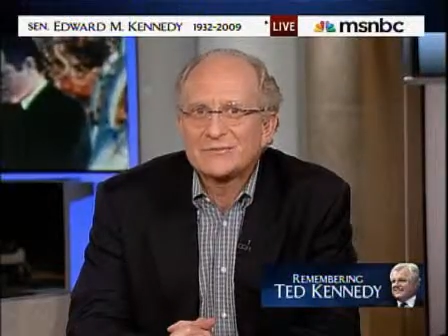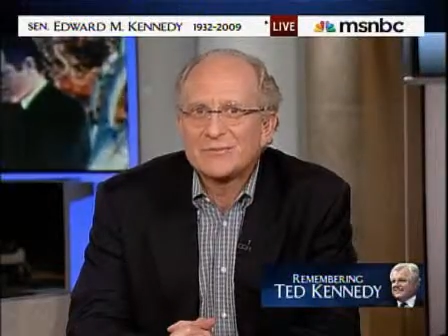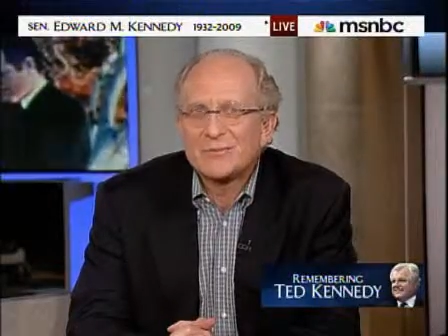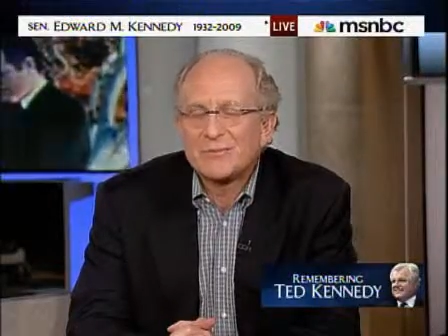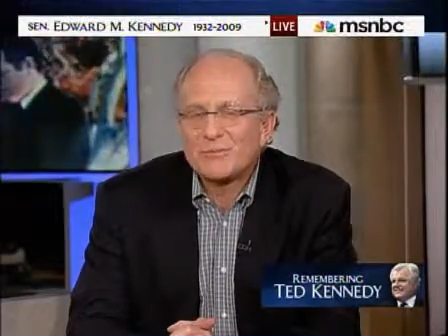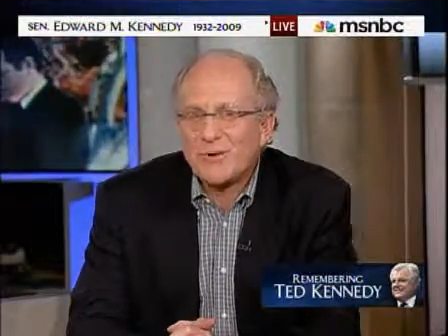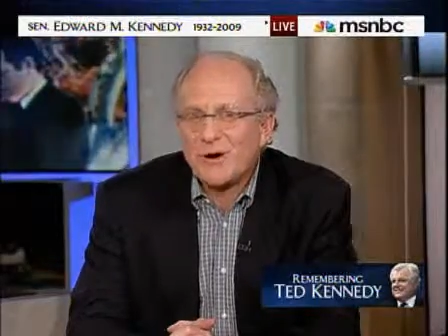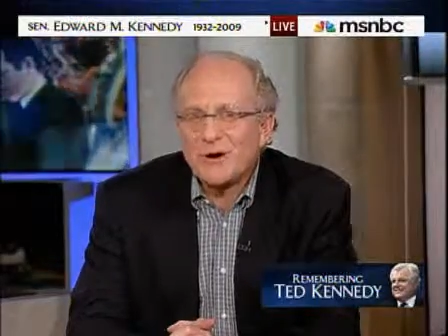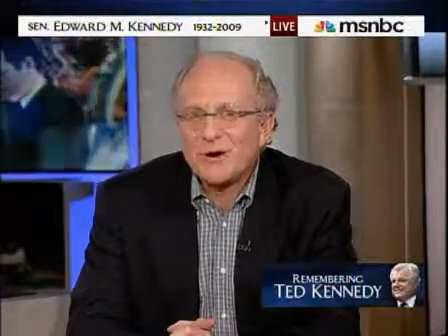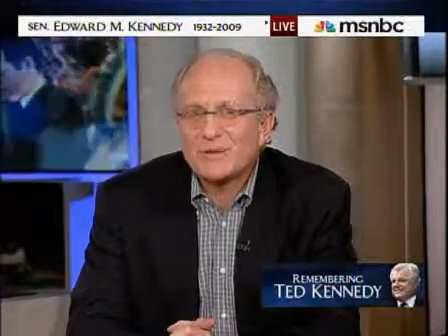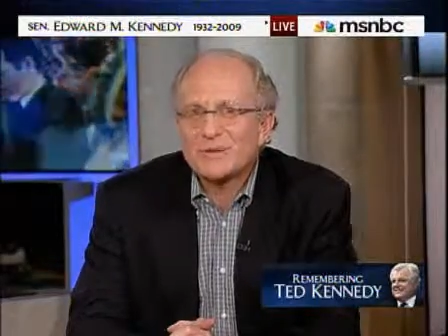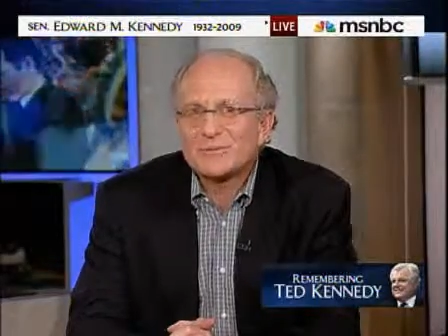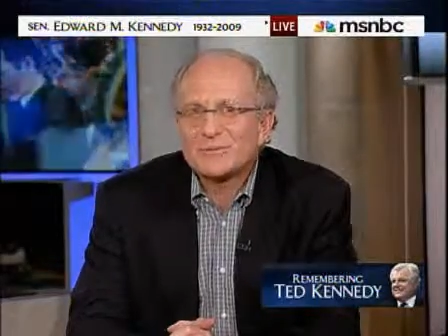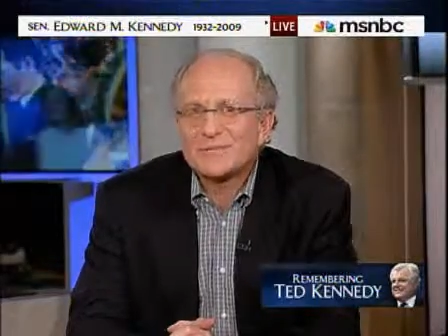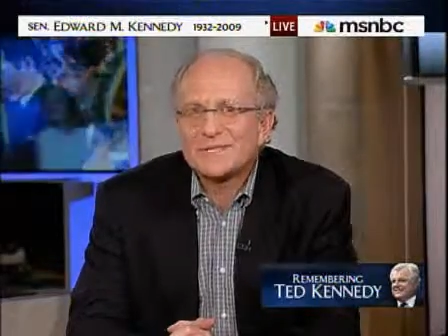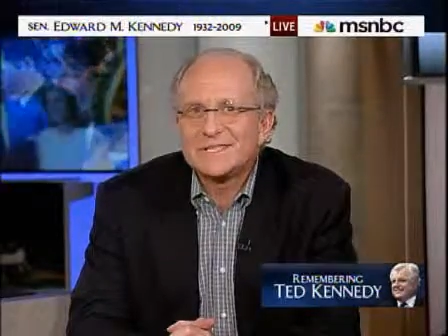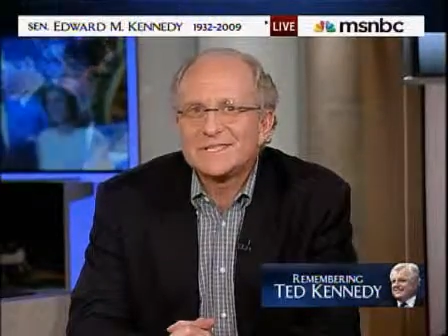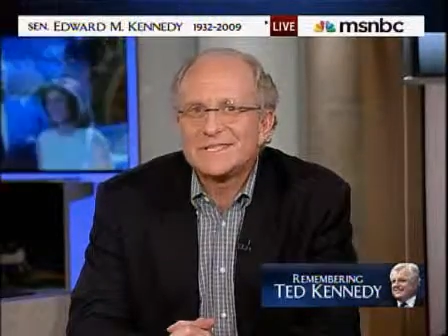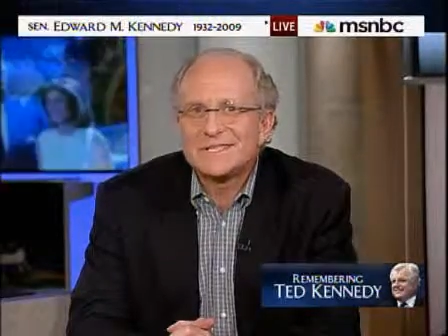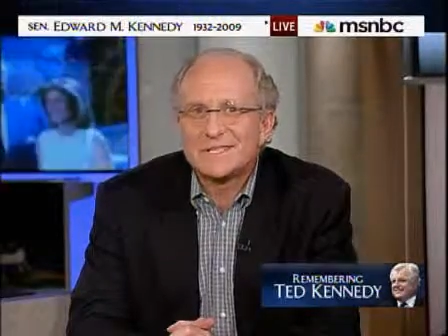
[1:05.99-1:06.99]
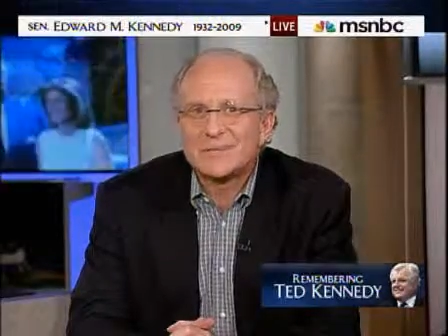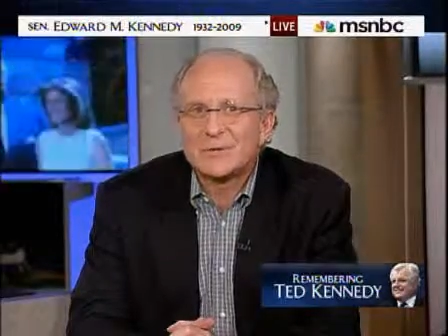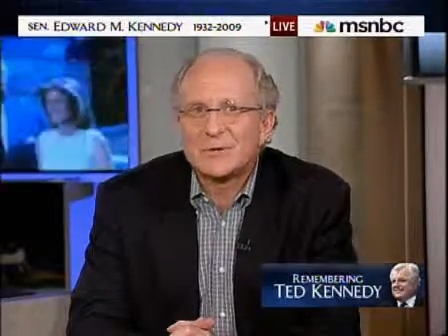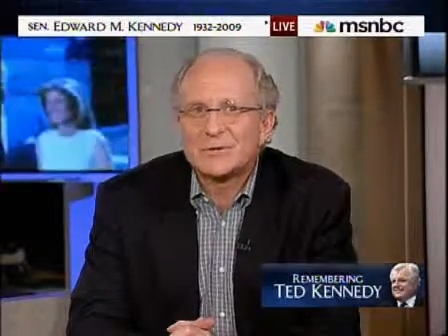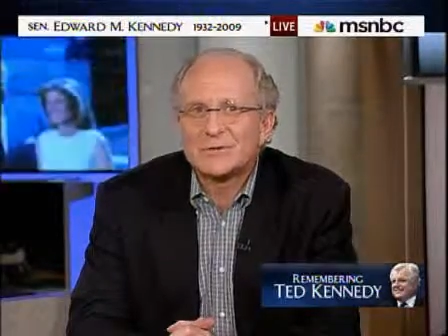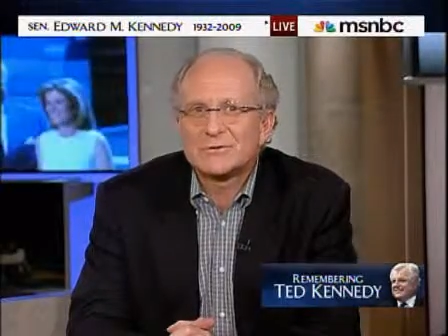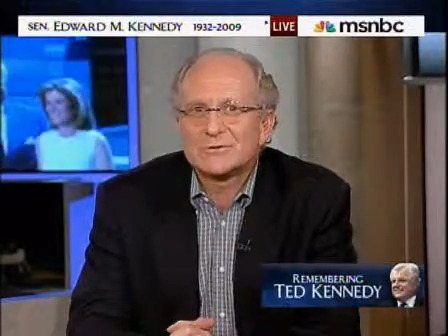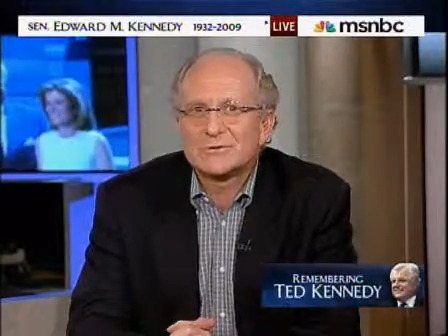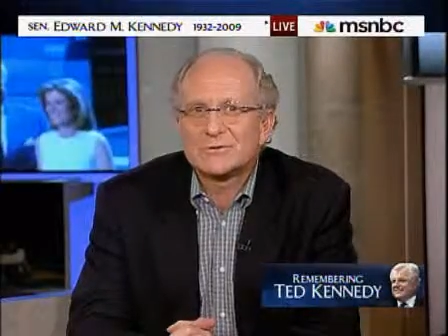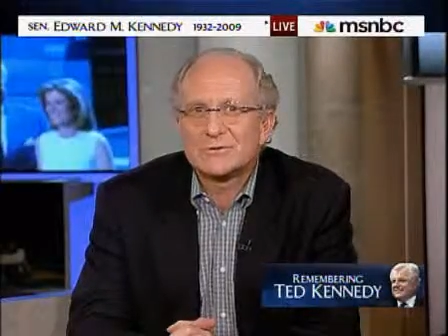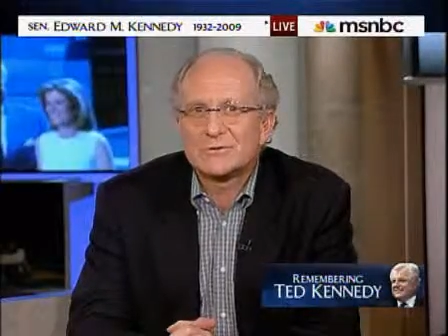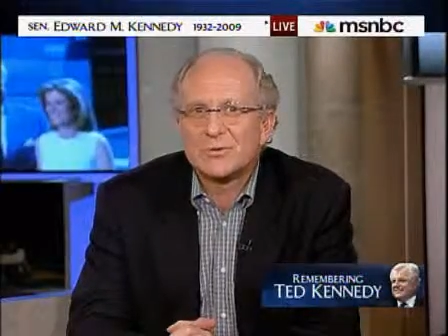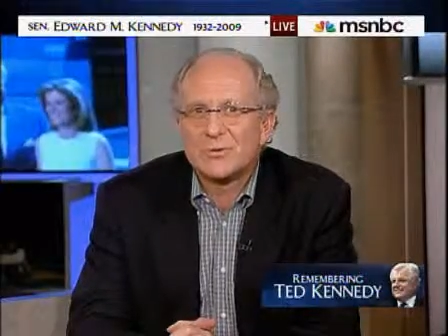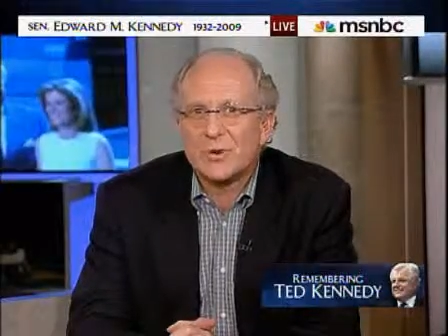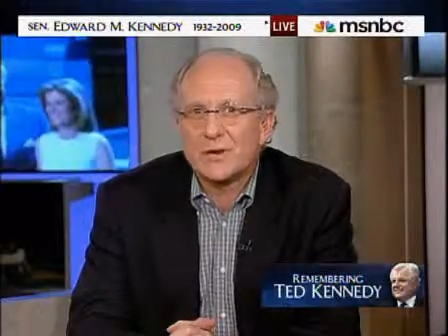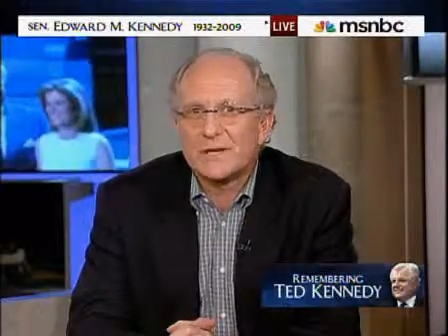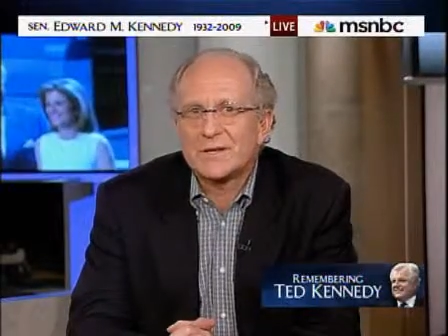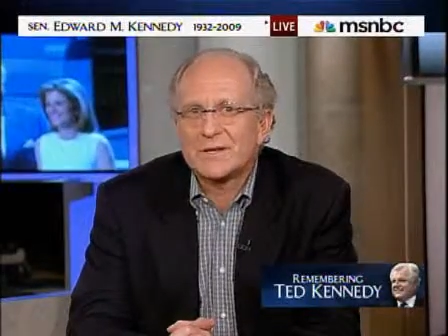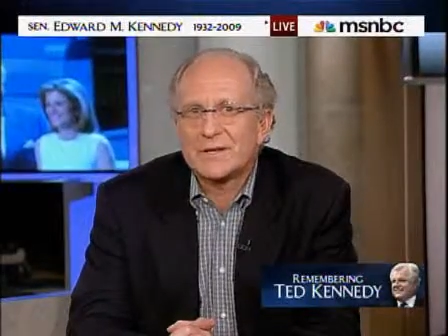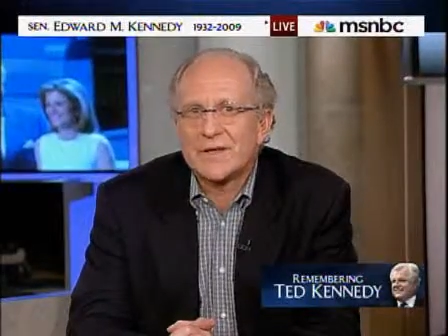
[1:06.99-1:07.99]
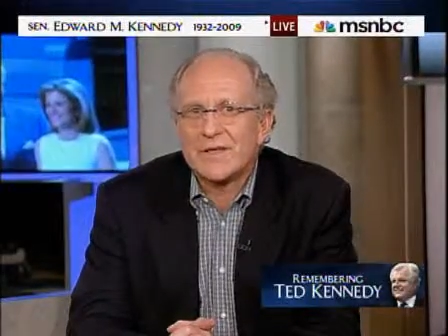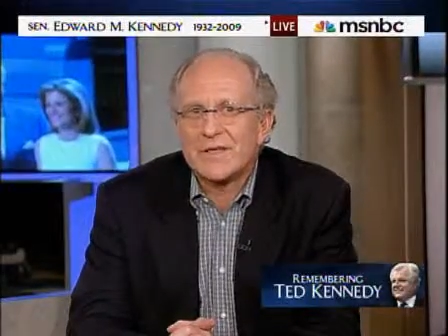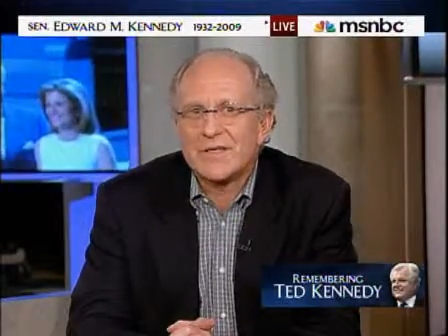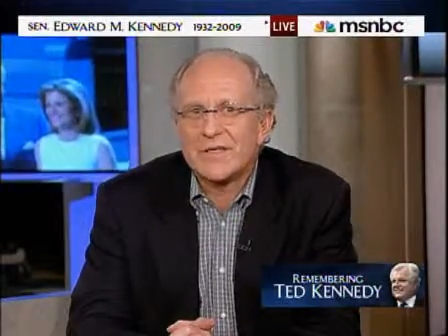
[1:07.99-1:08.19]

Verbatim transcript: remarkably similar to the one